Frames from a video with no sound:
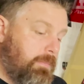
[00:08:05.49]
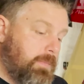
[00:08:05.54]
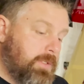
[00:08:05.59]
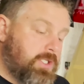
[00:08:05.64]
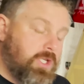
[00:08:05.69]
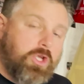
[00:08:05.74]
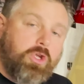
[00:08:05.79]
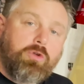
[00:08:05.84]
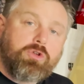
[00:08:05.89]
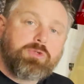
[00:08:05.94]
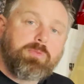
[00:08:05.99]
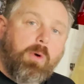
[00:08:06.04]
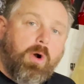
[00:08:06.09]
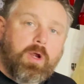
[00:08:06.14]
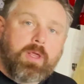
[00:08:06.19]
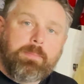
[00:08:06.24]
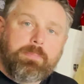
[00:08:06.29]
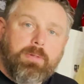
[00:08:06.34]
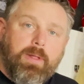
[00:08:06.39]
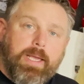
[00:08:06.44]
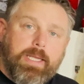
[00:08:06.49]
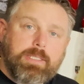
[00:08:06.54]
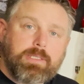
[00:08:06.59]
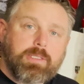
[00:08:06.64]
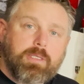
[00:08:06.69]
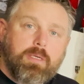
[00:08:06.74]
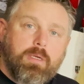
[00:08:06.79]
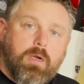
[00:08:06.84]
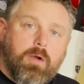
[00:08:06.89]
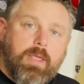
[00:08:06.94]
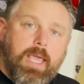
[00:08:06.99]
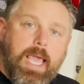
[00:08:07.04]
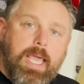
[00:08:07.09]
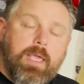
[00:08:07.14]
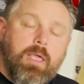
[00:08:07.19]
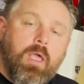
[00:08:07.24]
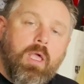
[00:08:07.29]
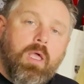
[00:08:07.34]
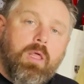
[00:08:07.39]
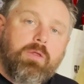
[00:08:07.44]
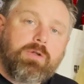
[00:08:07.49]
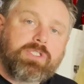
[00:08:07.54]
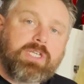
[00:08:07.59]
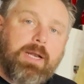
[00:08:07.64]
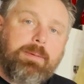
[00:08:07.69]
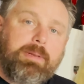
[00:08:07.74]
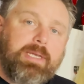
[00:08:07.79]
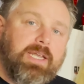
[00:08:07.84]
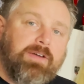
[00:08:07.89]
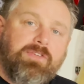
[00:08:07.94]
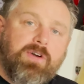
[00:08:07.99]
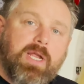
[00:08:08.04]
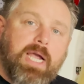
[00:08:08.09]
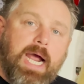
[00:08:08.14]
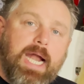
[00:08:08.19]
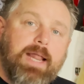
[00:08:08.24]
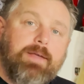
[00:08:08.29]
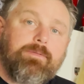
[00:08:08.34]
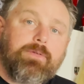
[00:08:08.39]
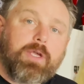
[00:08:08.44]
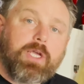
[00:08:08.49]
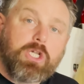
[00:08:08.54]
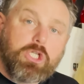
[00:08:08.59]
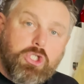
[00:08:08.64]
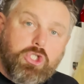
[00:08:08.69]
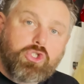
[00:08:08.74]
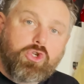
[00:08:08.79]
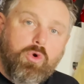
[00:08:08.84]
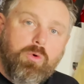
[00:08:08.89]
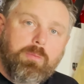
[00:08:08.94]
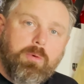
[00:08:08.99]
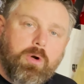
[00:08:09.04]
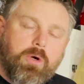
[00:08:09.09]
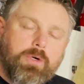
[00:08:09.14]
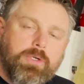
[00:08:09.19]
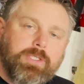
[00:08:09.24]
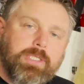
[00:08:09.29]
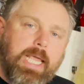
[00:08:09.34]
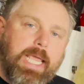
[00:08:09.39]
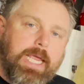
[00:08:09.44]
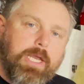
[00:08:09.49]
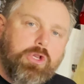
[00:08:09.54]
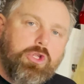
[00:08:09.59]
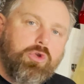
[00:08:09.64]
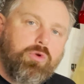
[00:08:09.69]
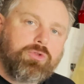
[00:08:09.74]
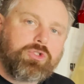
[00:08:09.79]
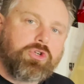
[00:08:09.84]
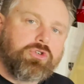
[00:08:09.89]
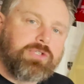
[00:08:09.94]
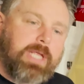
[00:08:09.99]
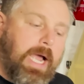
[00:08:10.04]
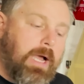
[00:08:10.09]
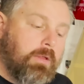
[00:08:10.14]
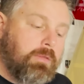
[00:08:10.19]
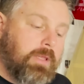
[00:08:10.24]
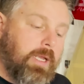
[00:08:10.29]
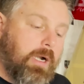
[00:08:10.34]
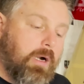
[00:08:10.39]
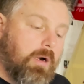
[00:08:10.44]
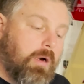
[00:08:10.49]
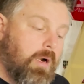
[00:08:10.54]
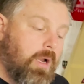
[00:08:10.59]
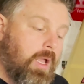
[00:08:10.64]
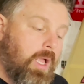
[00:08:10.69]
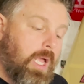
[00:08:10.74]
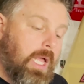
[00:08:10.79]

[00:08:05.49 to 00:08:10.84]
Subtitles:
it's a huge marketplace, okay? There's gonna be different kind of consumers and users out there.